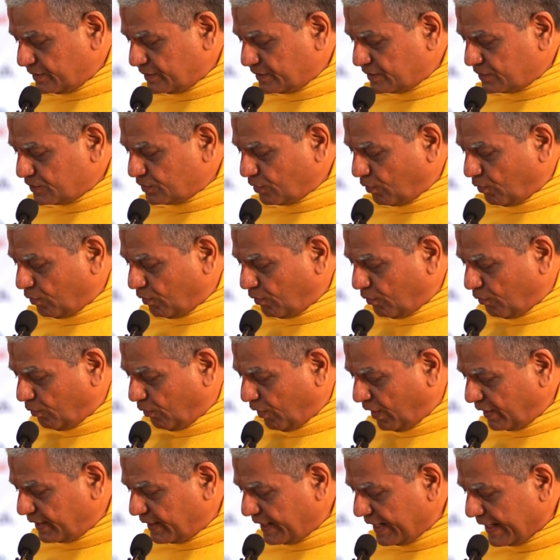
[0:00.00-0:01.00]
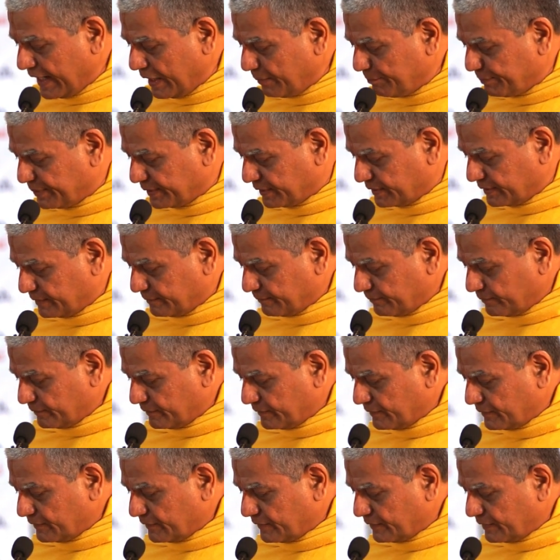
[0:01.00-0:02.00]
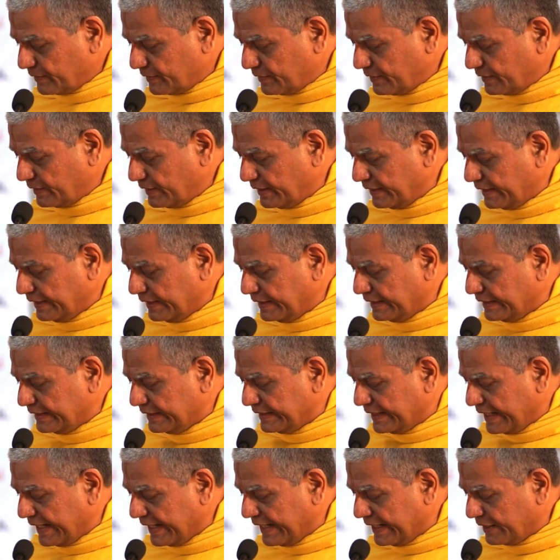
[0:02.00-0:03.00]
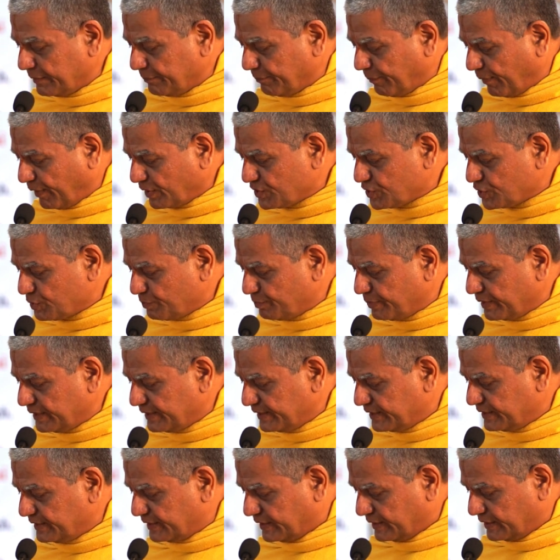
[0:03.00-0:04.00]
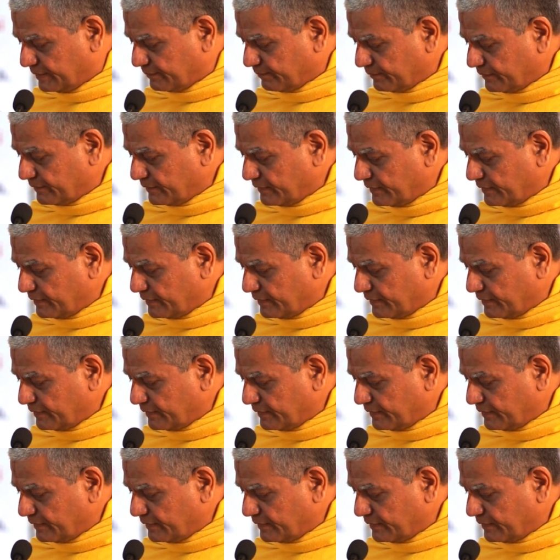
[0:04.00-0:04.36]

So what happened in that possibility,